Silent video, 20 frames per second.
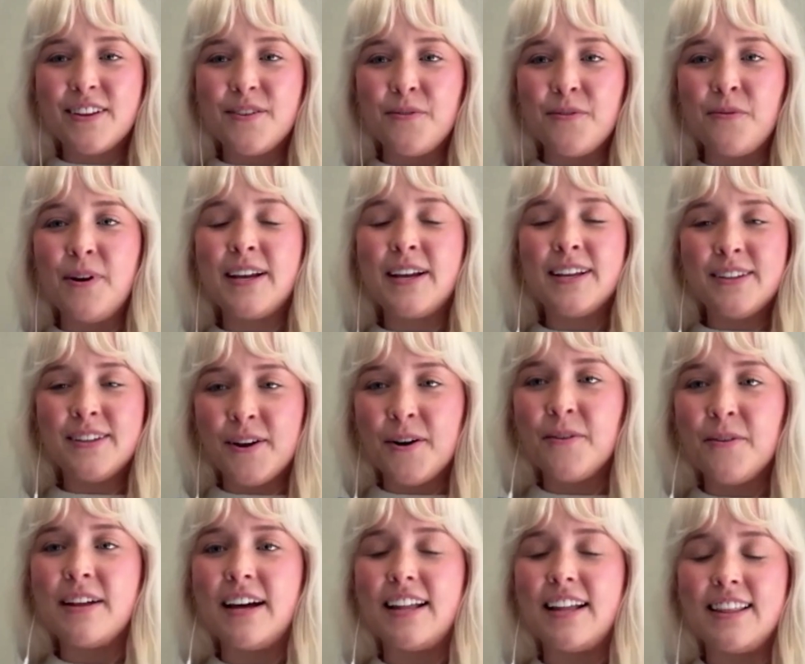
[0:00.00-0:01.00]
we can know
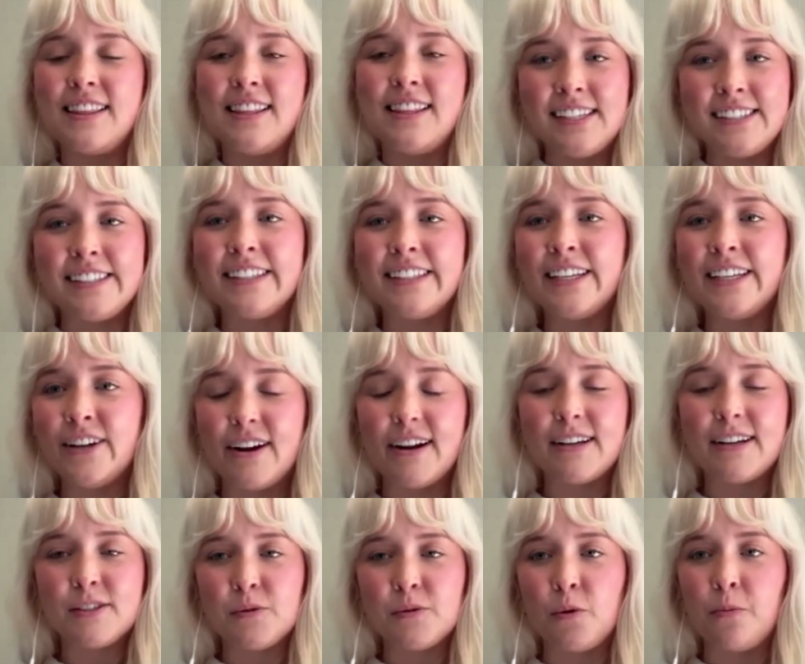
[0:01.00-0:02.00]
that these
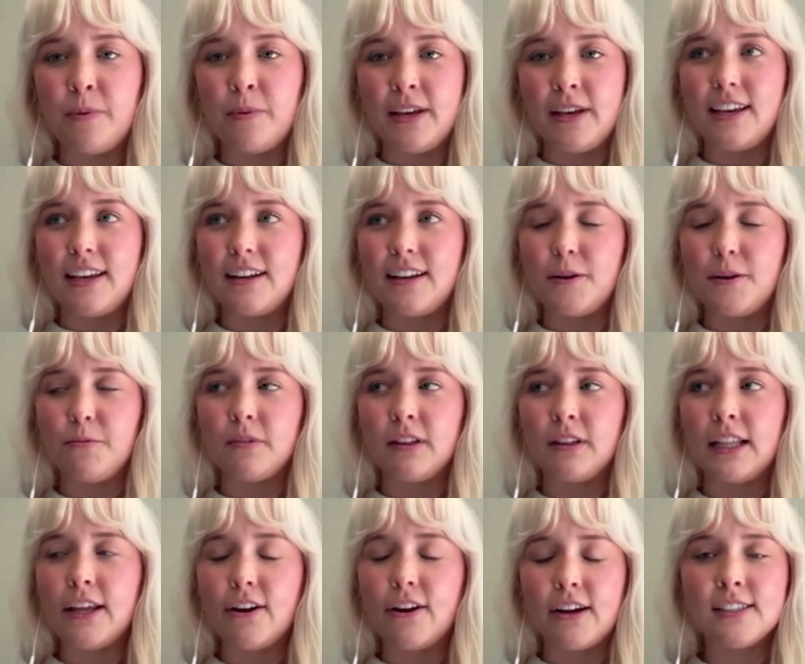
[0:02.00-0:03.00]
lyrics will be
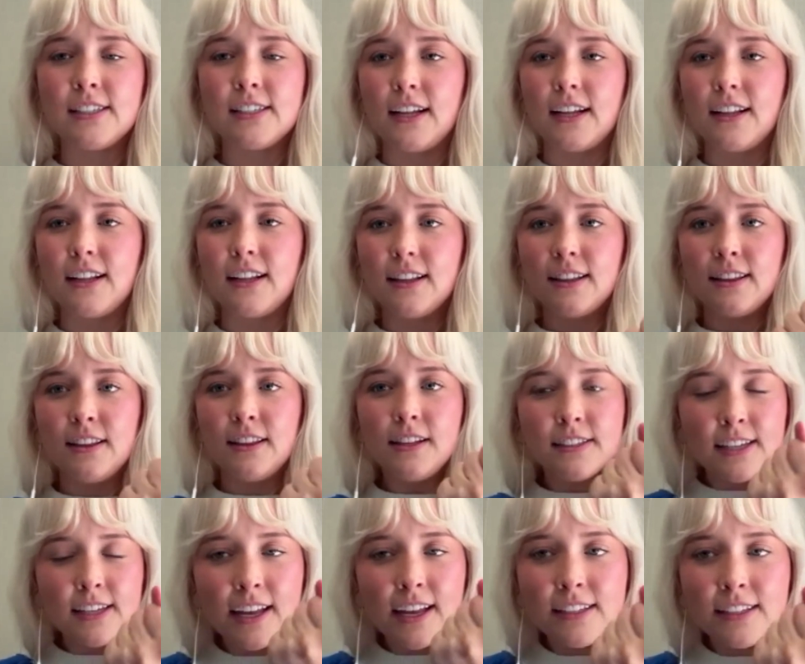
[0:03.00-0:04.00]
lyrics that
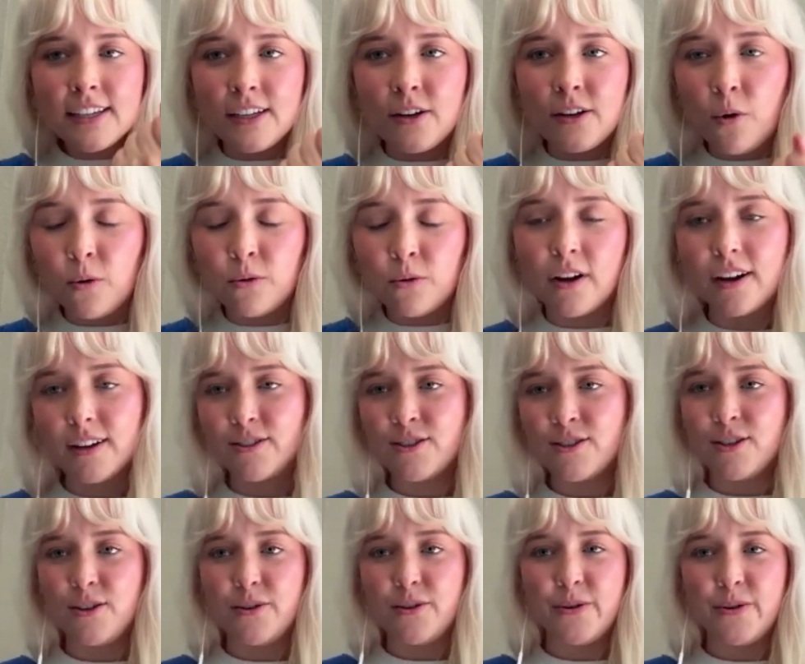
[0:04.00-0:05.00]
these kids can hold on
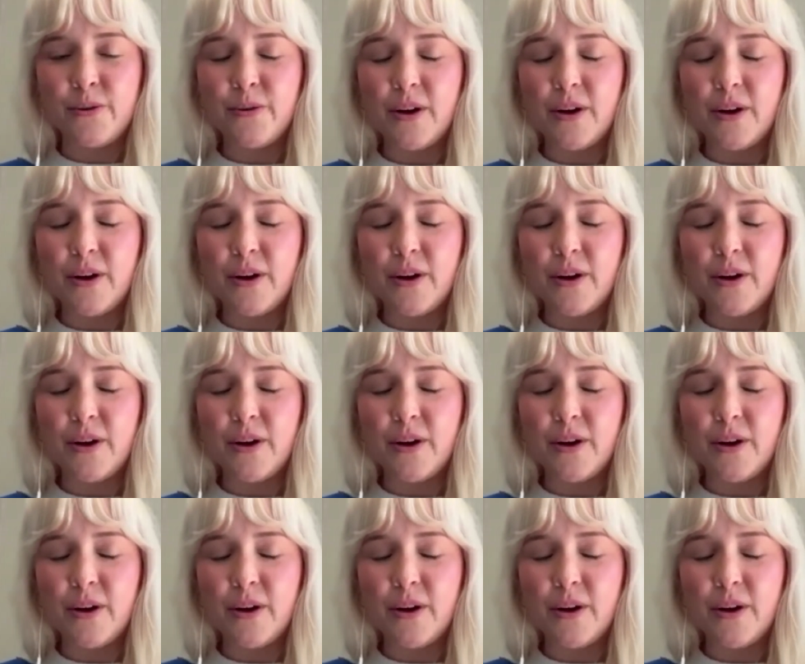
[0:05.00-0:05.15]
to